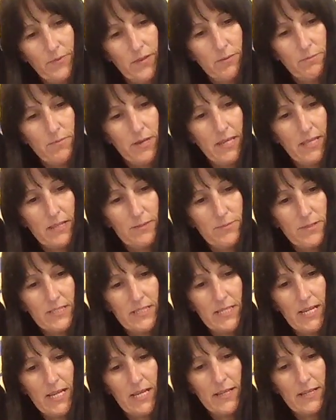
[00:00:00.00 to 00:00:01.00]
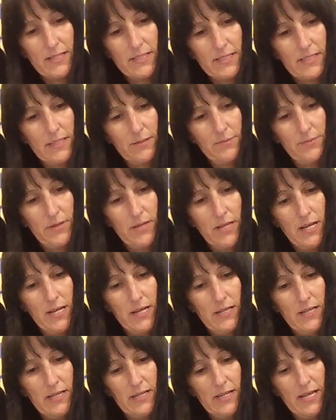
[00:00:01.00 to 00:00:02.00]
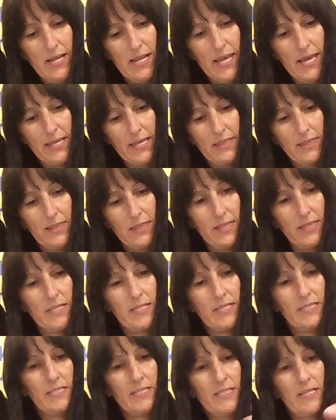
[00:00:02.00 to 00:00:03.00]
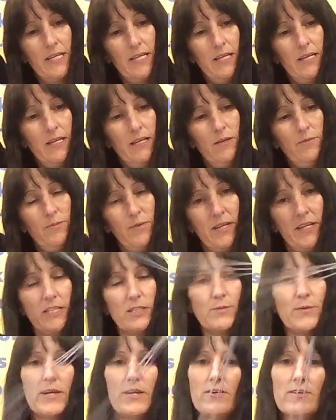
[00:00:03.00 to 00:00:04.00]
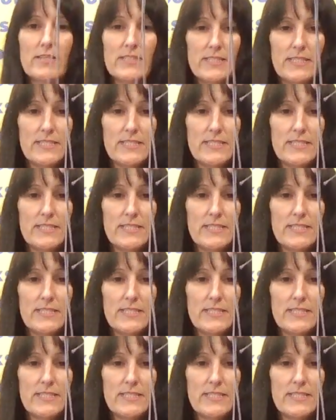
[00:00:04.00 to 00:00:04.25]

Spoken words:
and make them similar lengths because we're going to